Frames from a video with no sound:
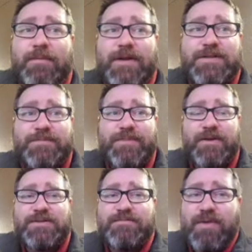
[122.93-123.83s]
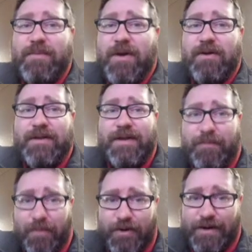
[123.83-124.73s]
budget builds, primarily
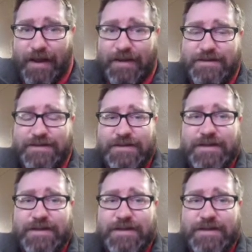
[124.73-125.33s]
burn decks.